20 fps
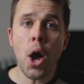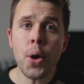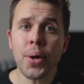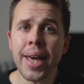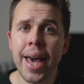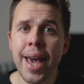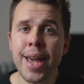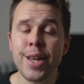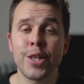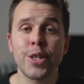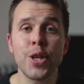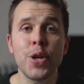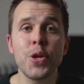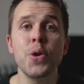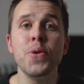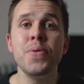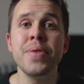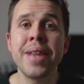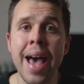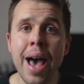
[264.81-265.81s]
Okay, so
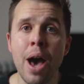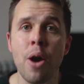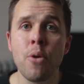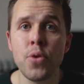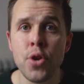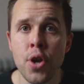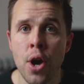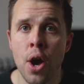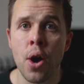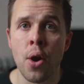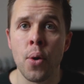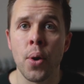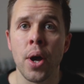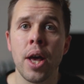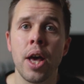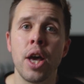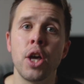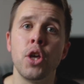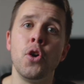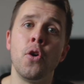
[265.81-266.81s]
you now know
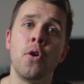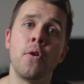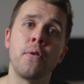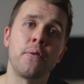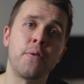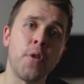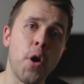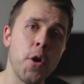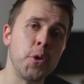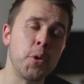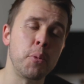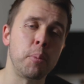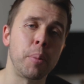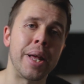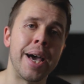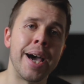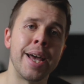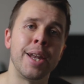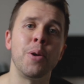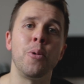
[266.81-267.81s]
your final
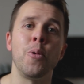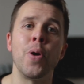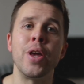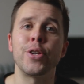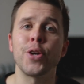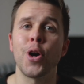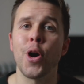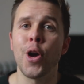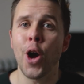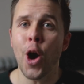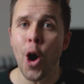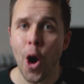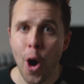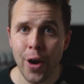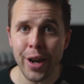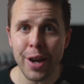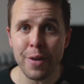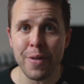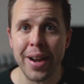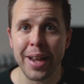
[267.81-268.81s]
plan, which I
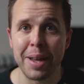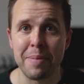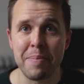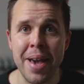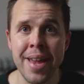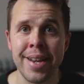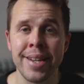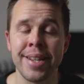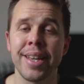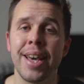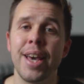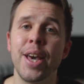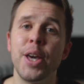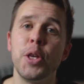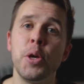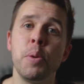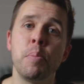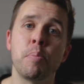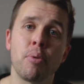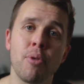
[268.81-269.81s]
highly recommend
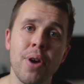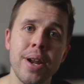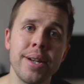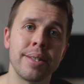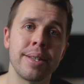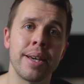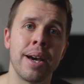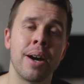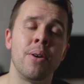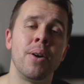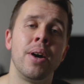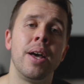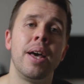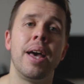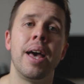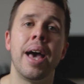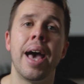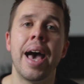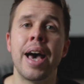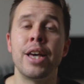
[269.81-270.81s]
you print out,
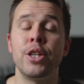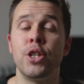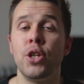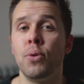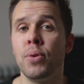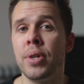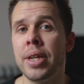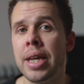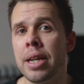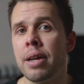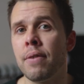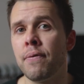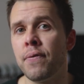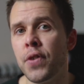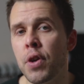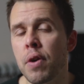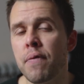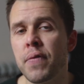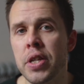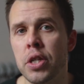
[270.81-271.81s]
as you'll need a
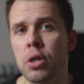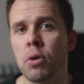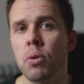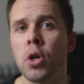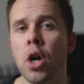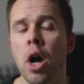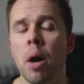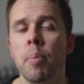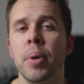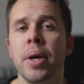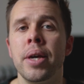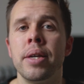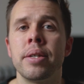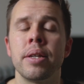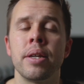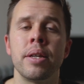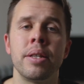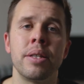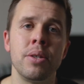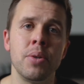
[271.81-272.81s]
few physical
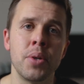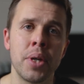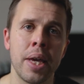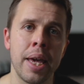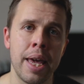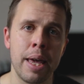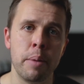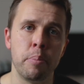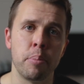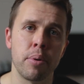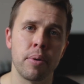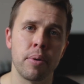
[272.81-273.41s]
copies to keep.